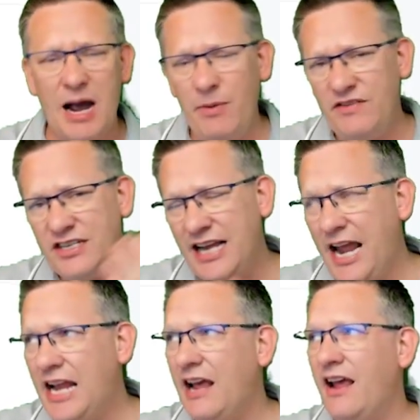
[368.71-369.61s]
And we've
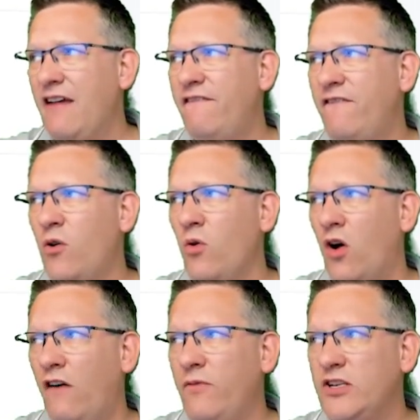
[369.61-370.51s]
seen it fall off.